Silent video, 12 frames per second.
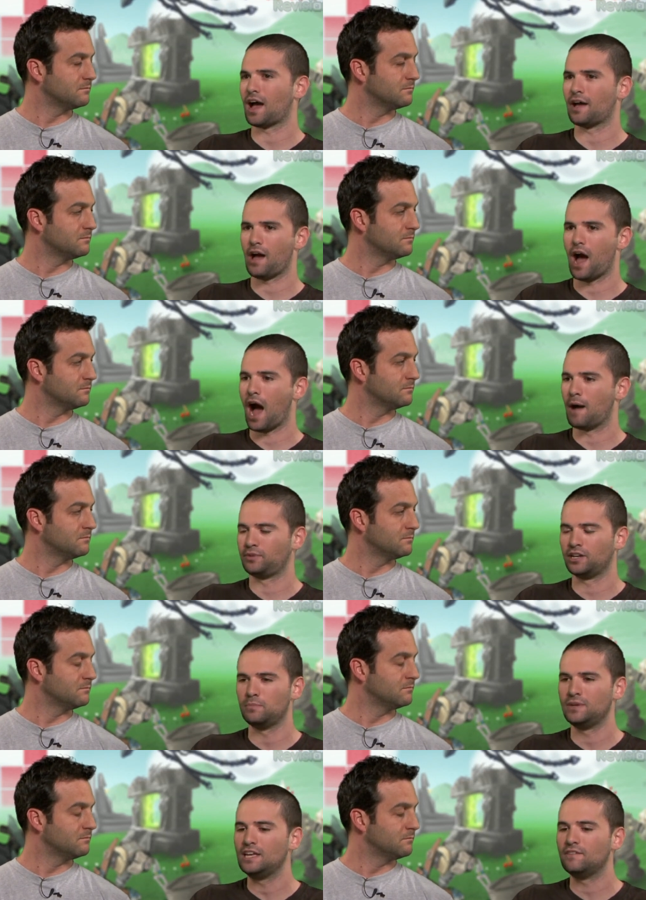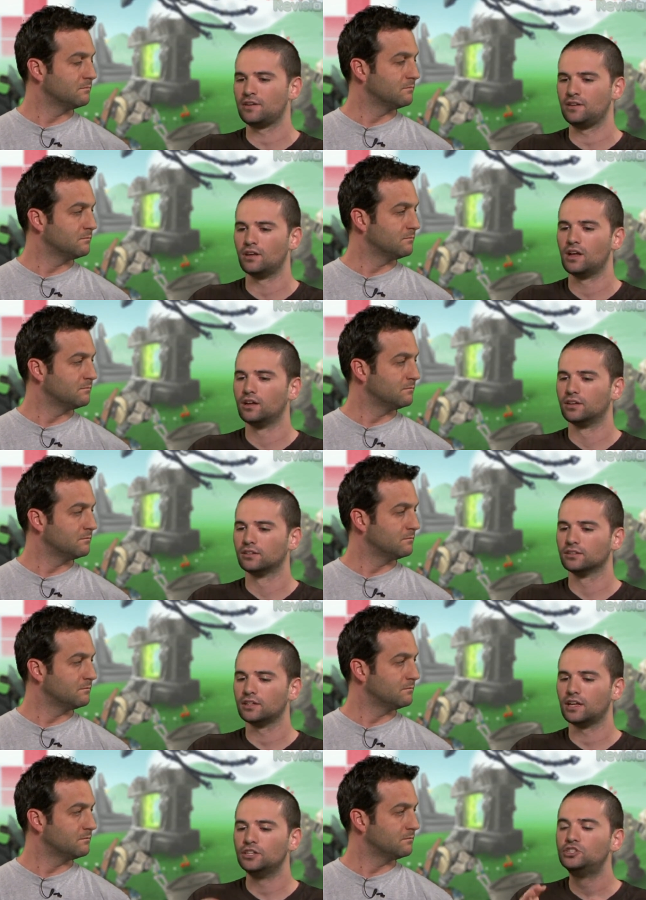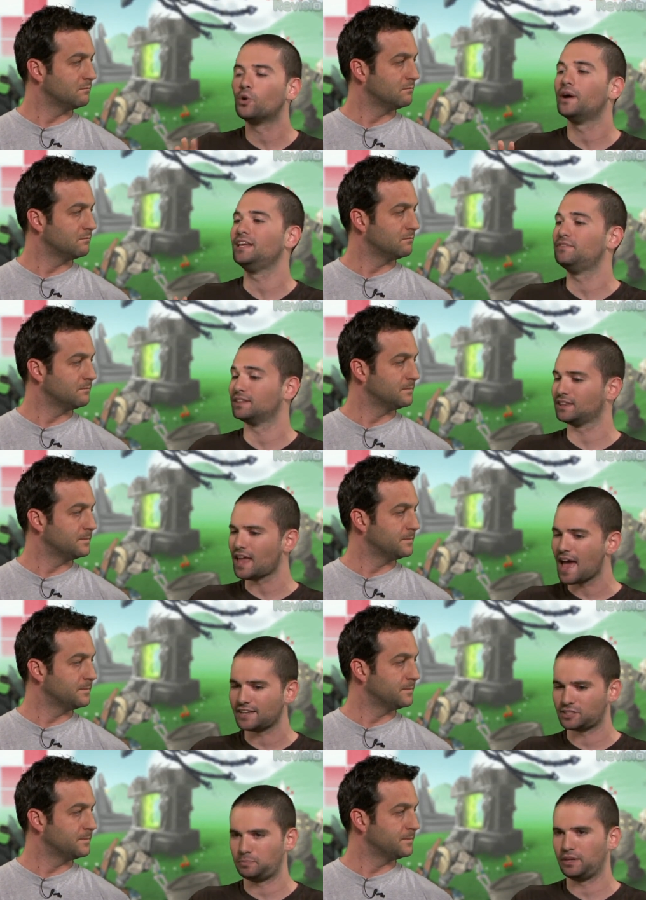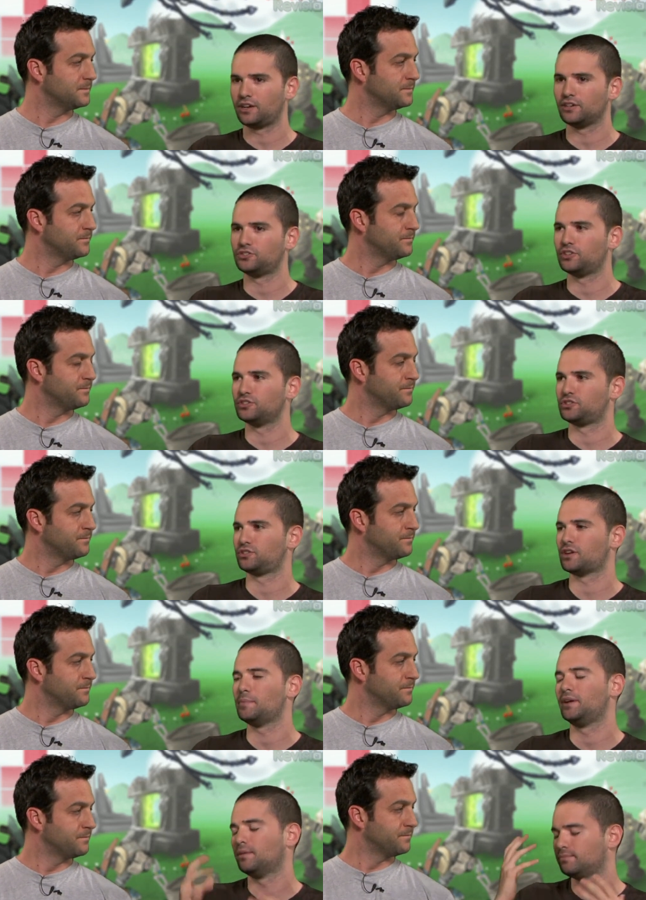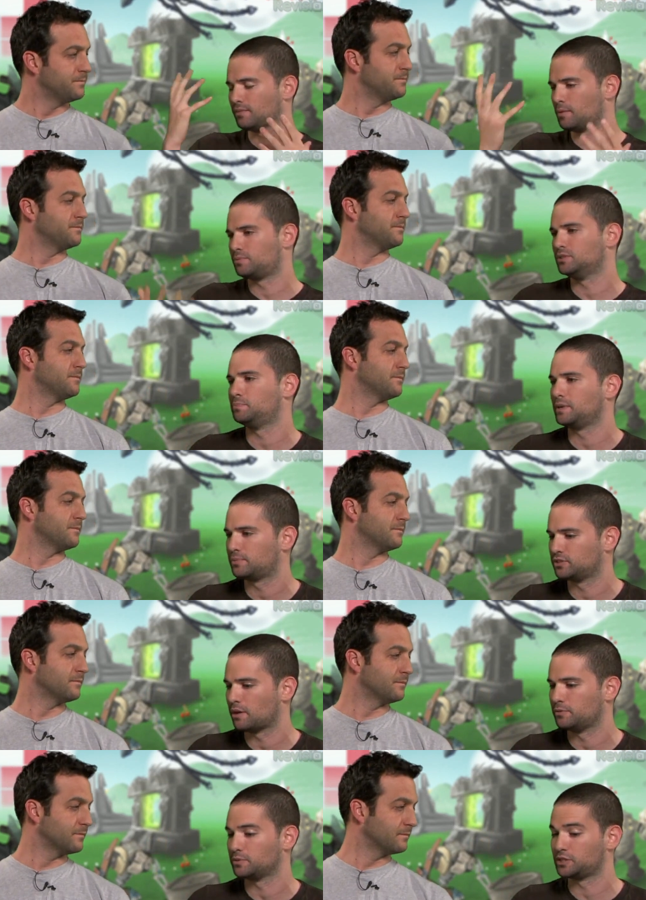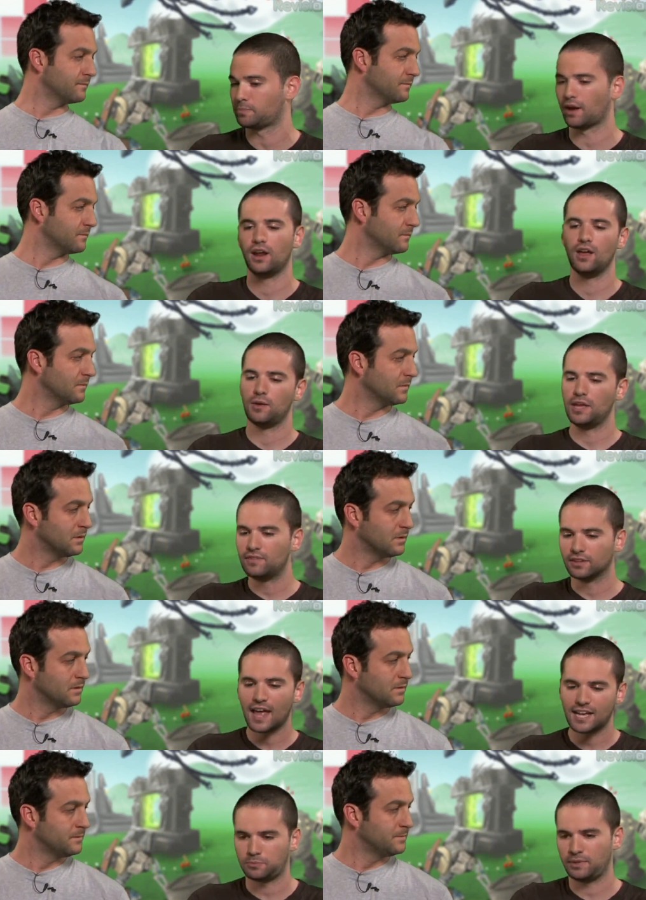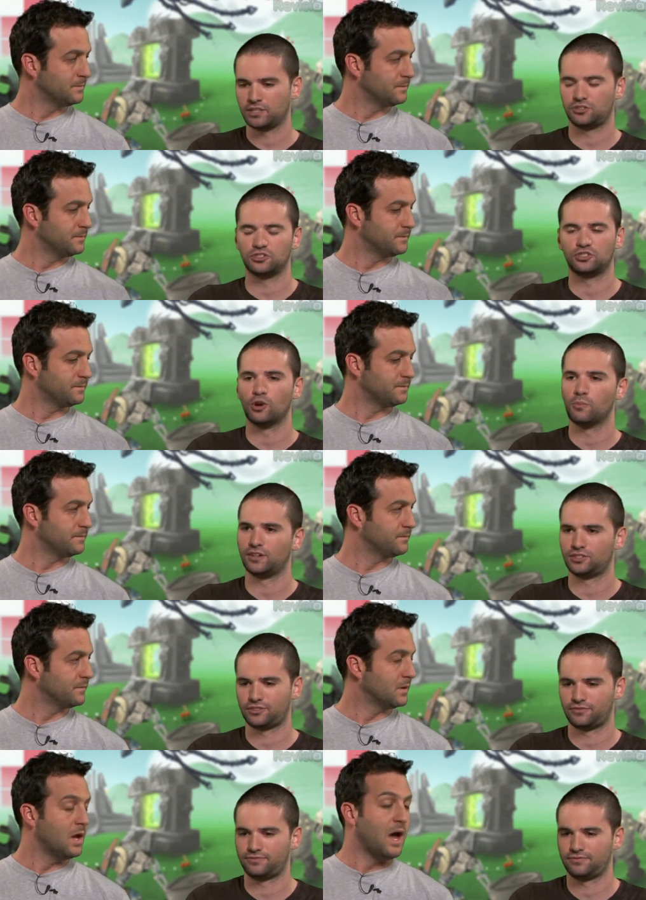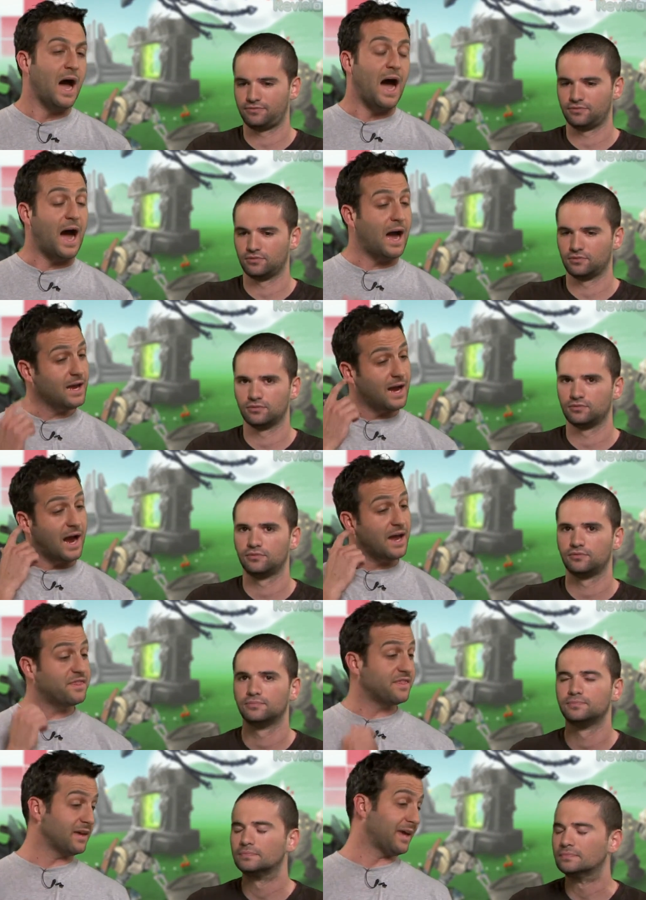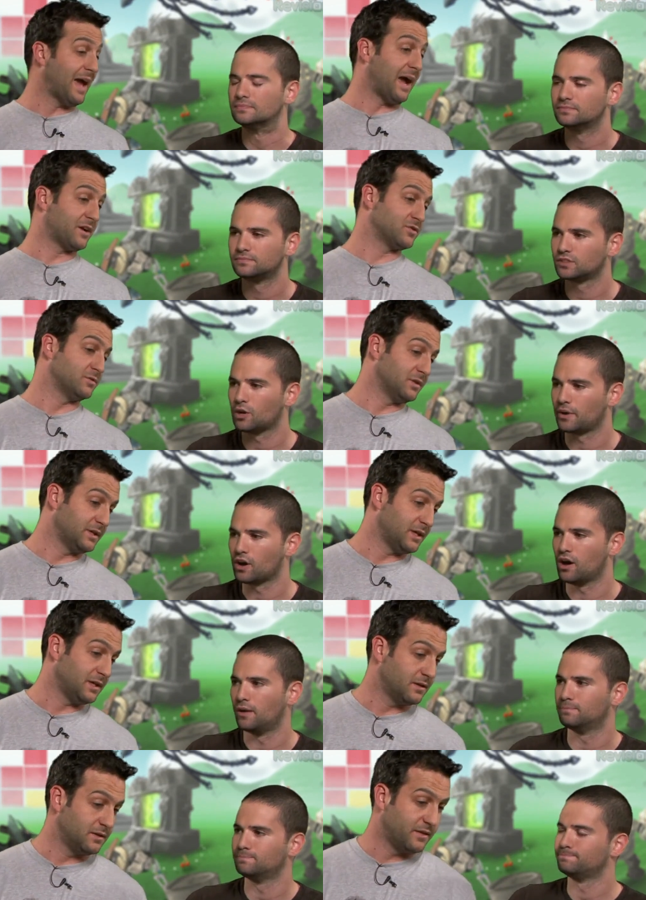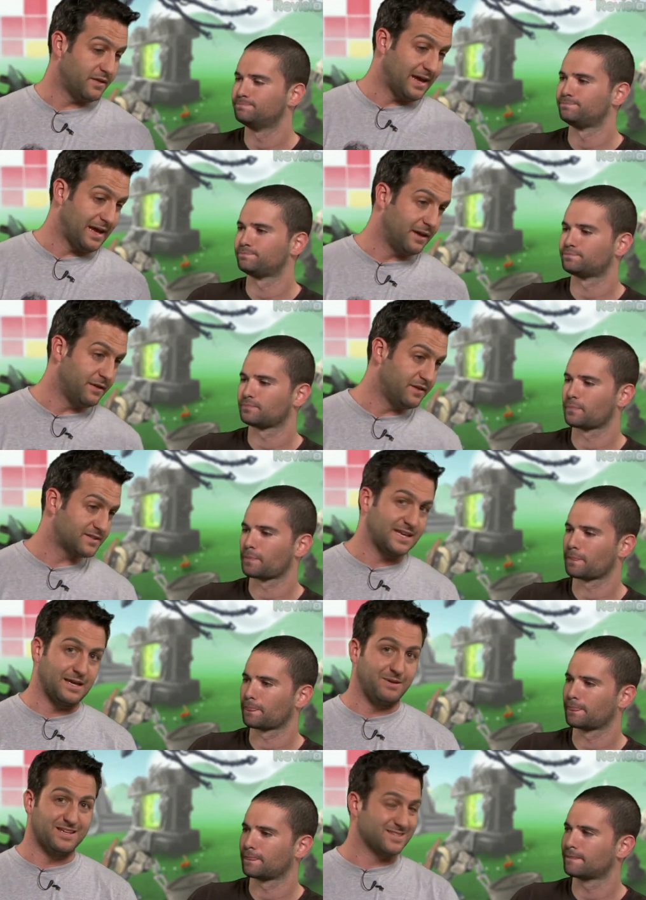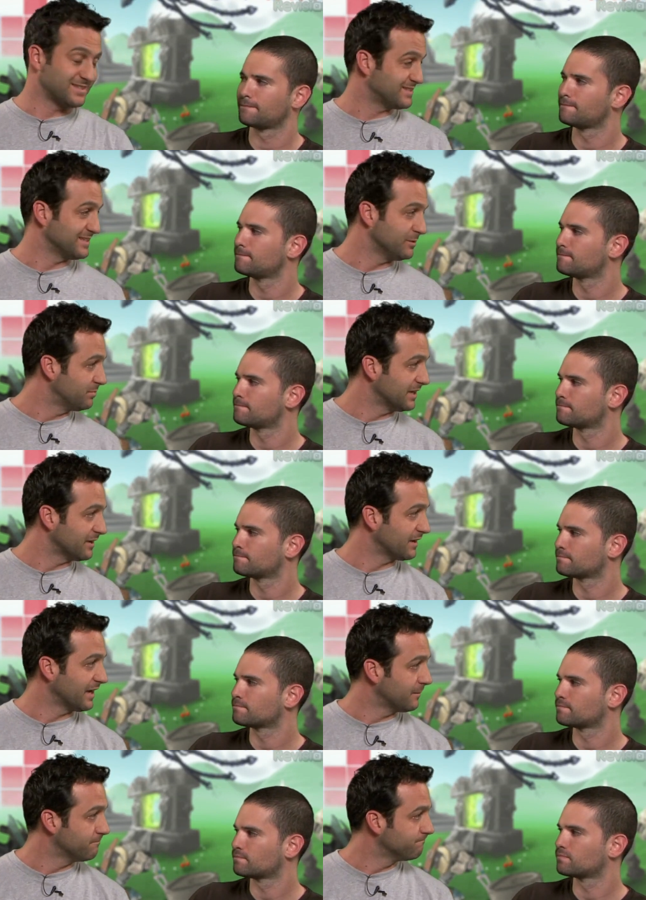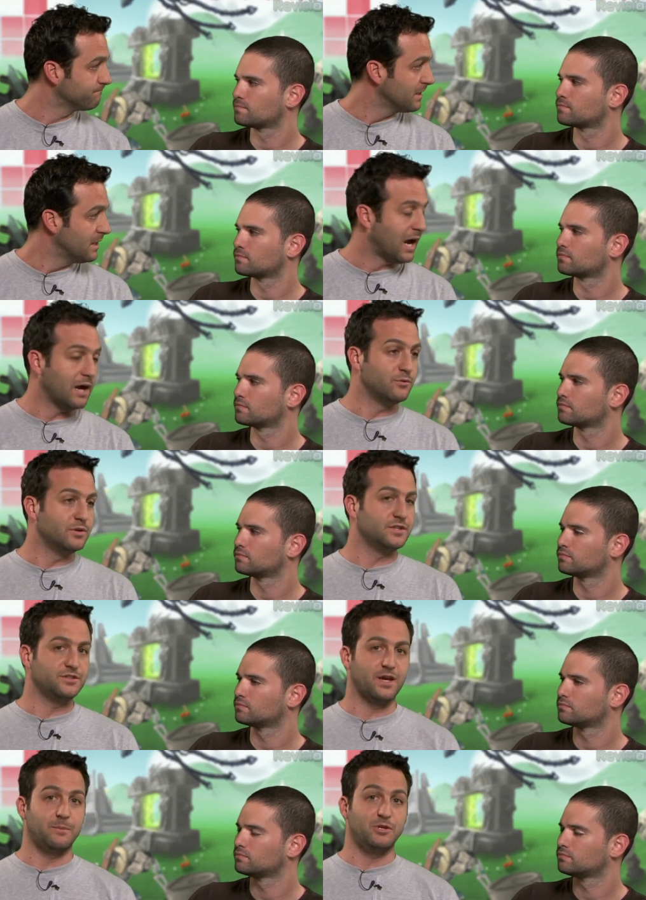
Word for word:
Speaker 1: I, I'm going to be even enjoy it even less because there's i mean i'm, I'm being presumptuous but even less
Speaker 2: because there's so much i, I think actually that this game isn't a single player game i really do